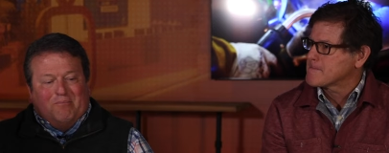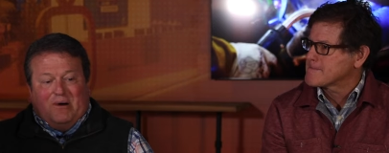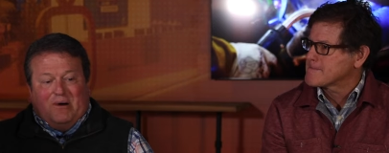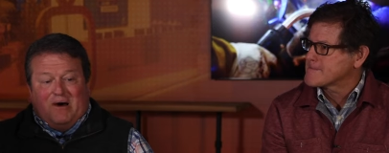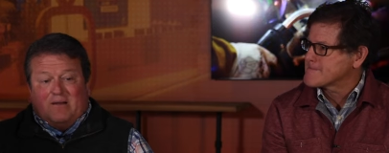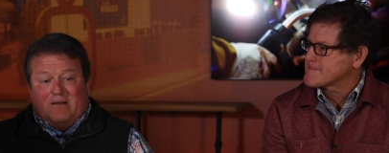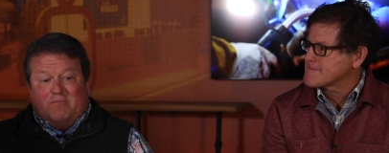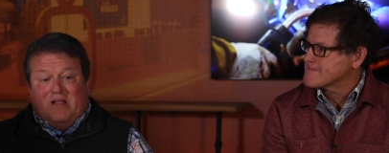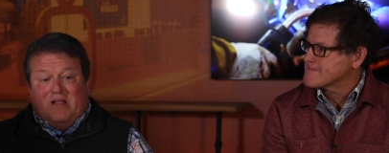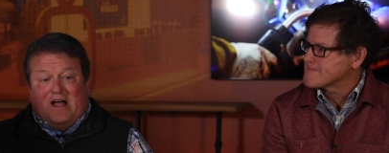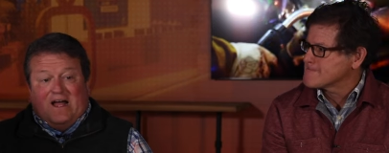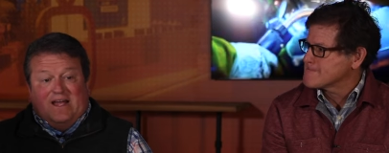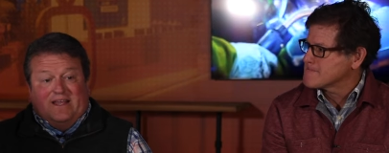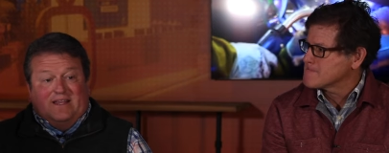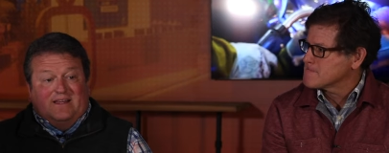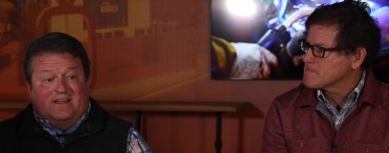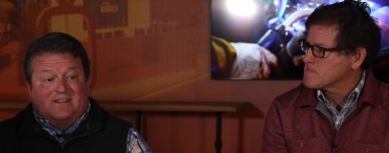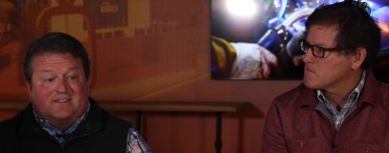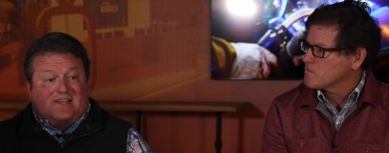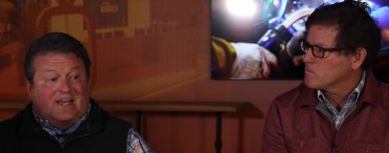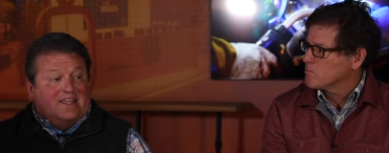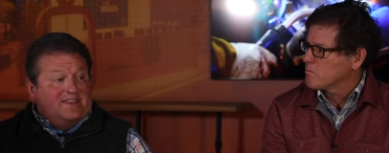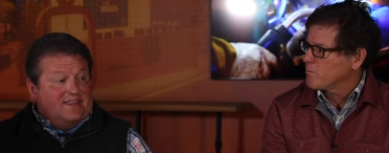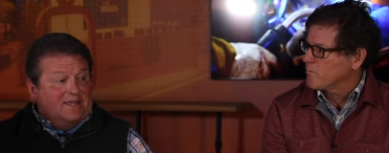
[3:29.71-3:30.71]
Speaker 1: Bottom line
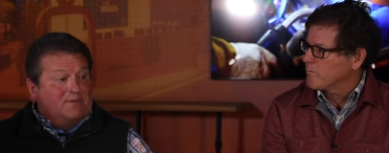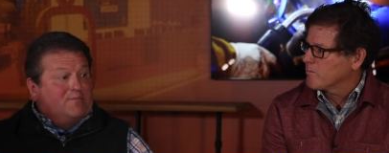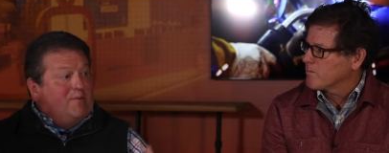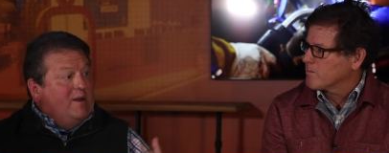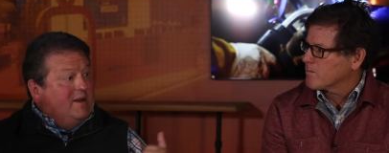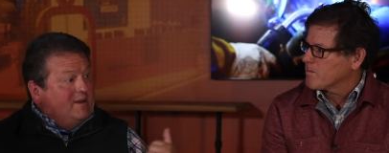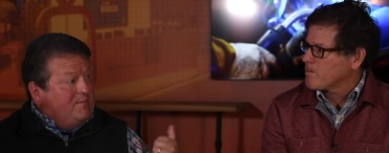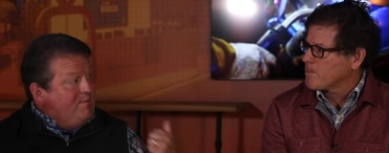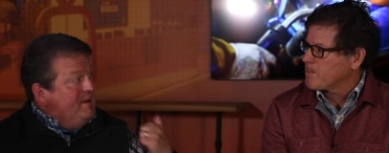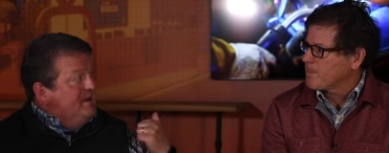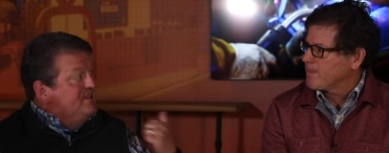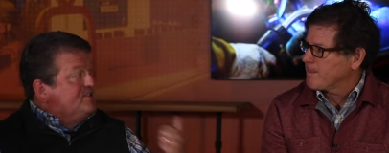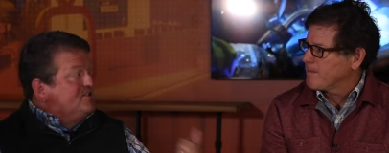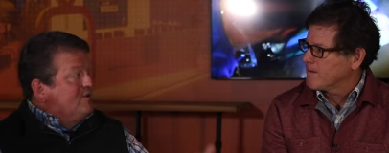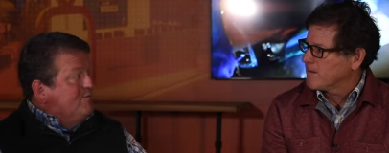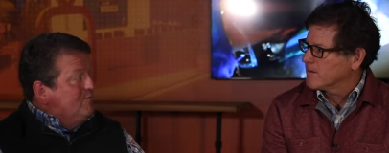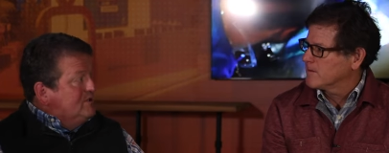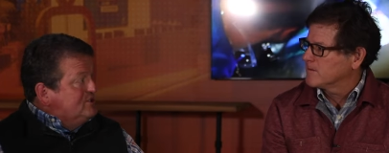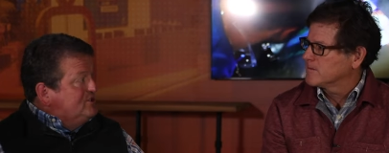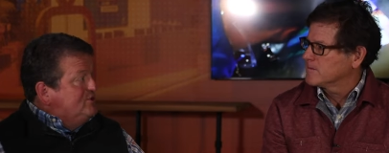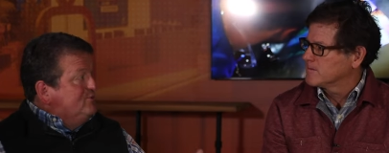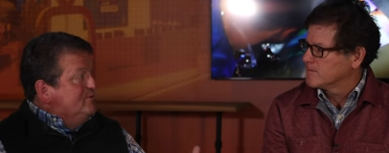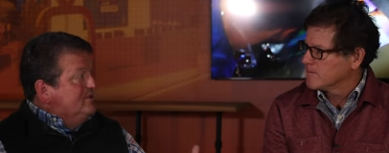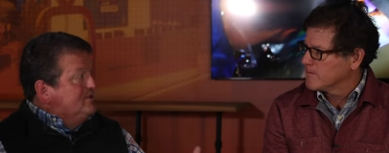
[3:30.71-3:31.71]
is, I think, Mike, based on
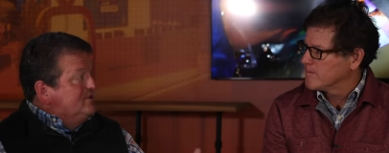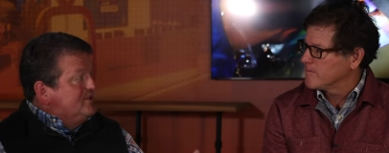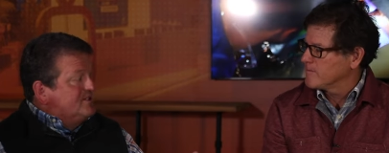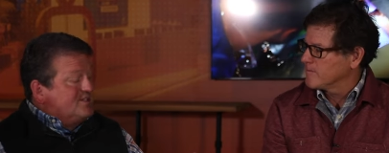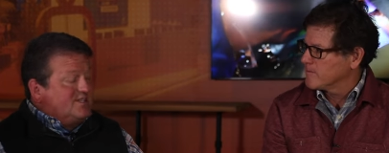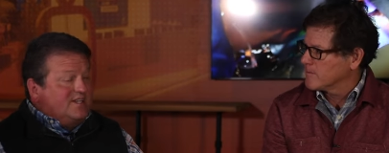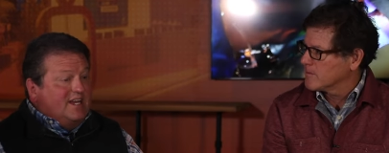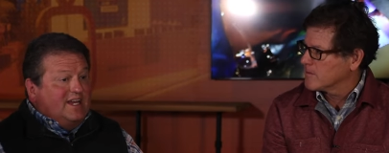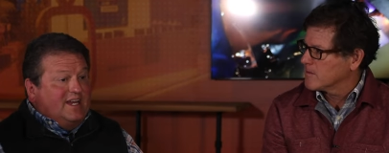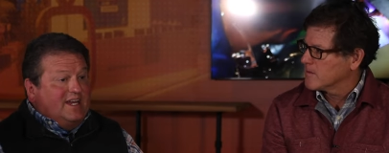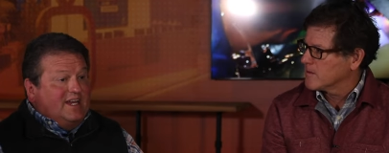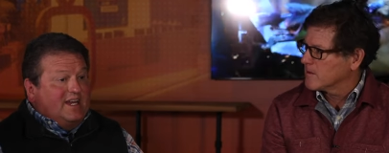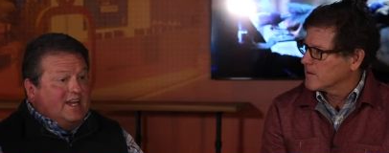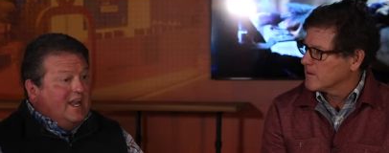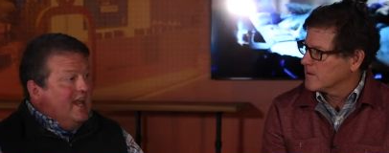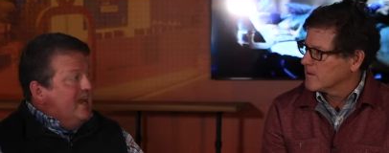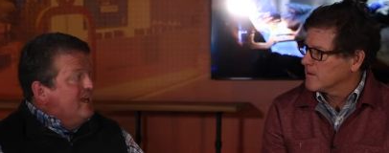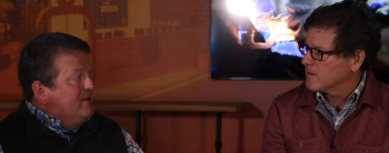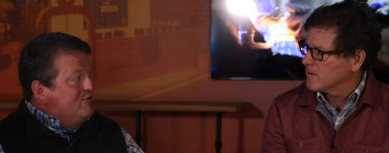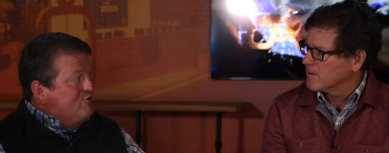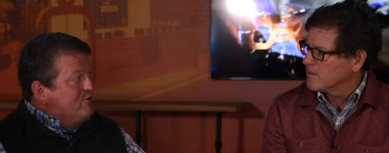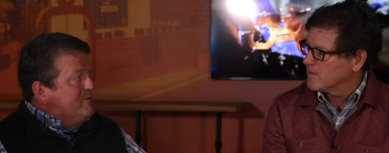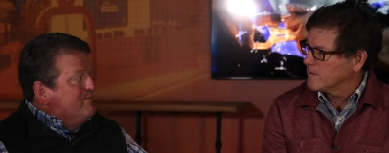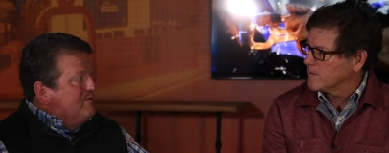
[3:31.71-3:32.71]
what you were just saying, and
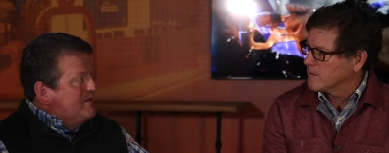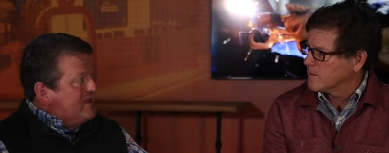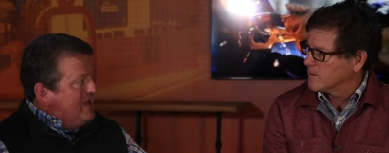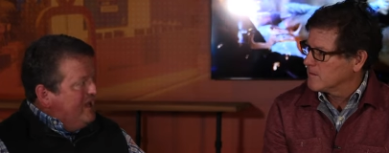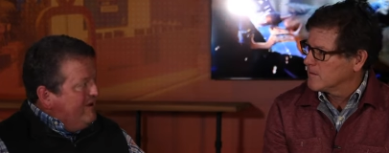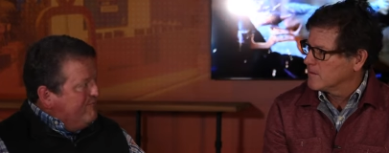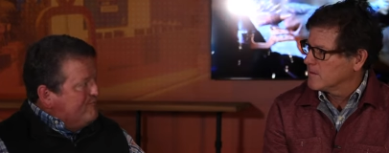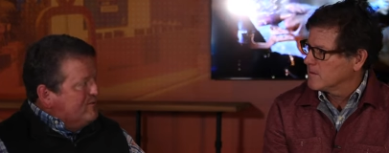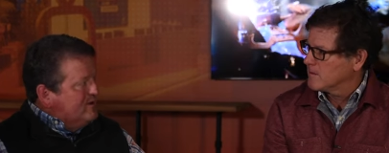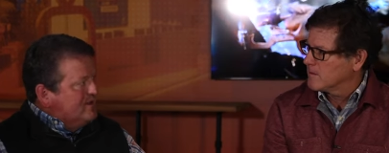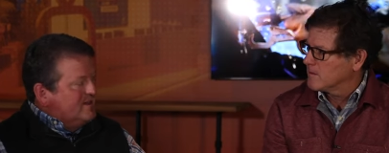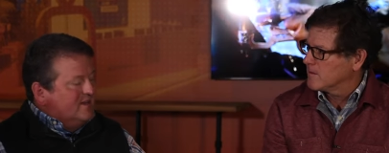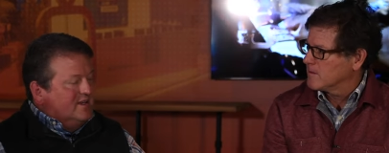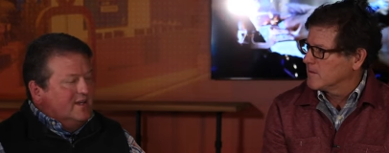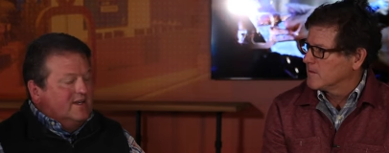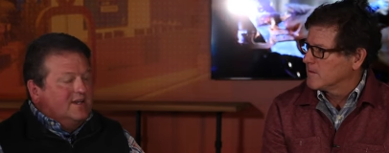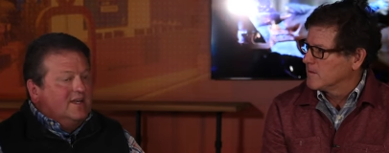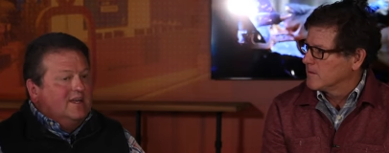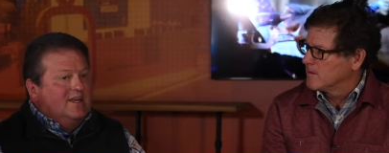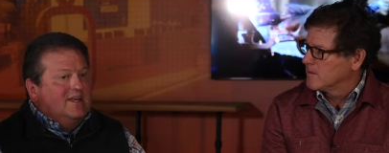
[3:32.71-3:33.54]
I agree with everything,